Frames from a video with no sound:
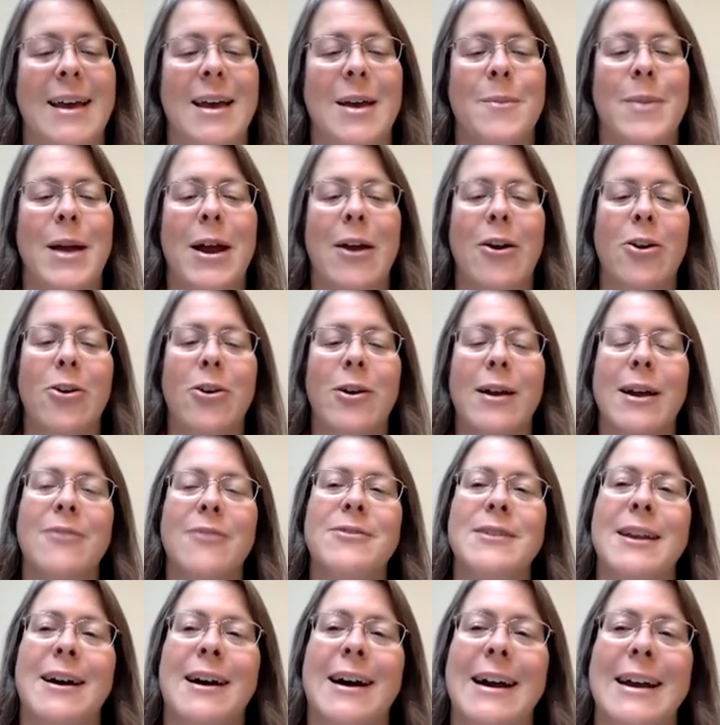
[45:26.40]

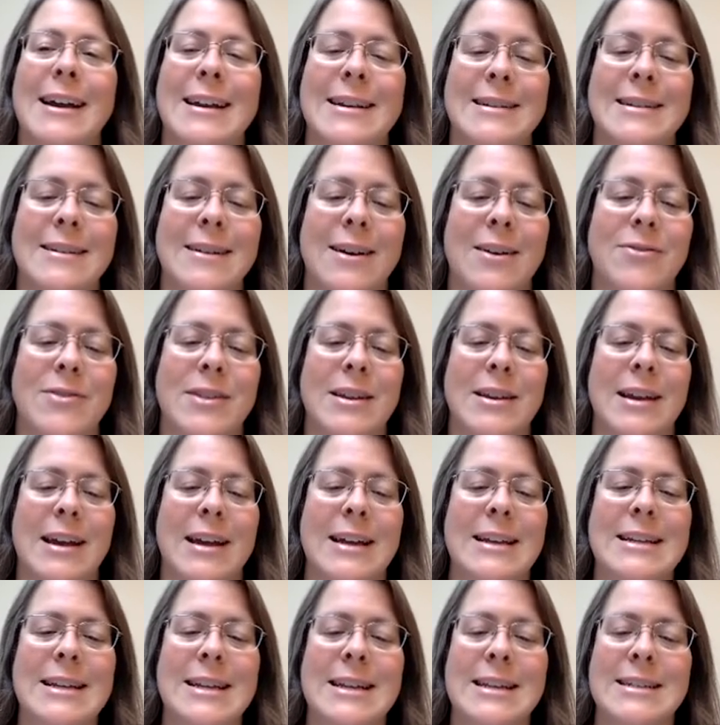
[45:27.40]
Paragraph 9 of the
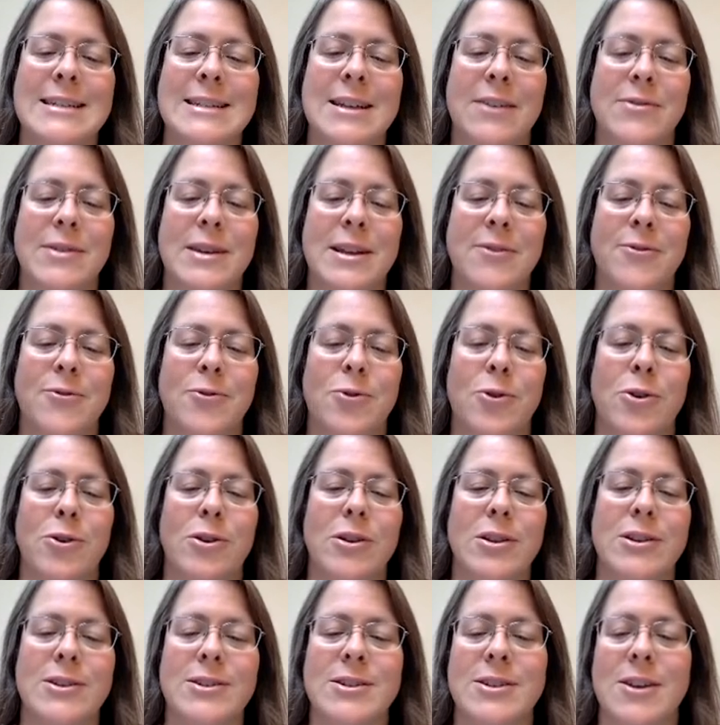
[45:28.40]

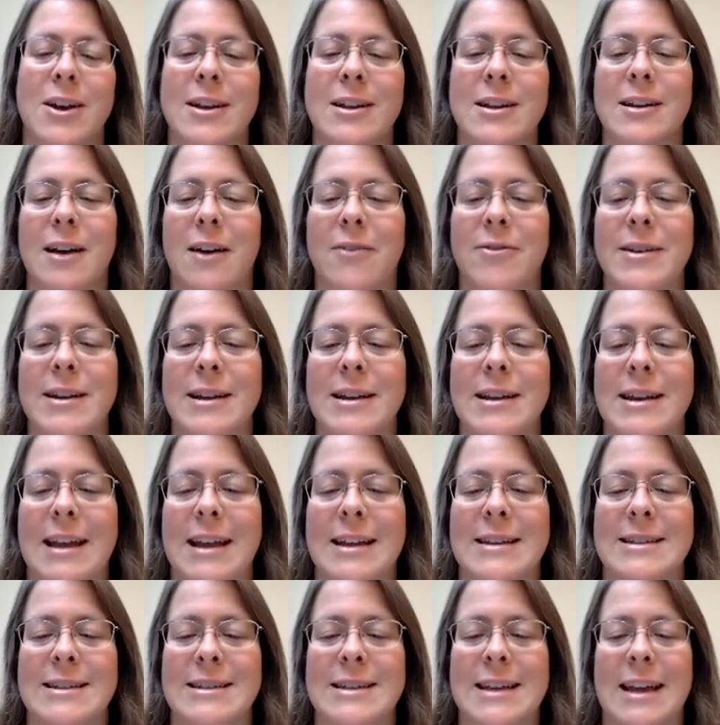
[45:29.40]
1974 Lausanne Covenant
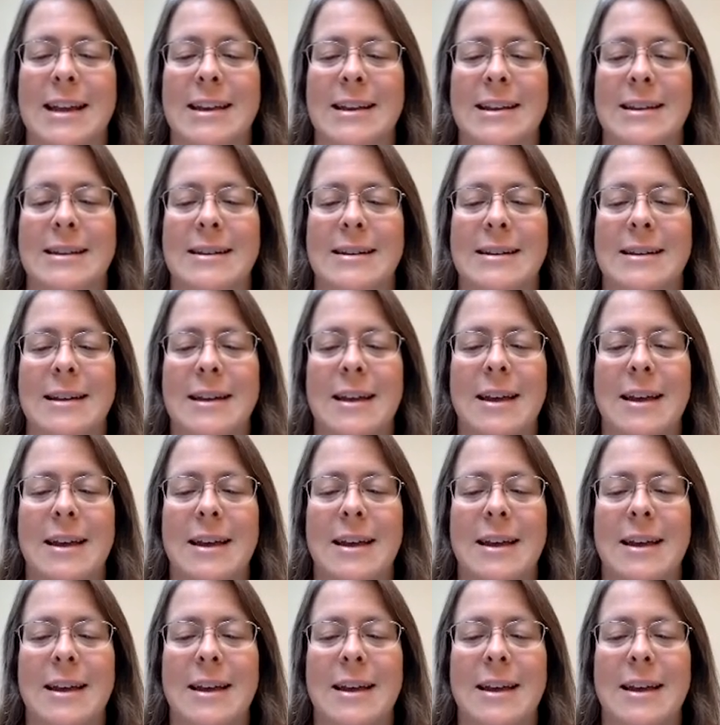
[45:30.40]
had stated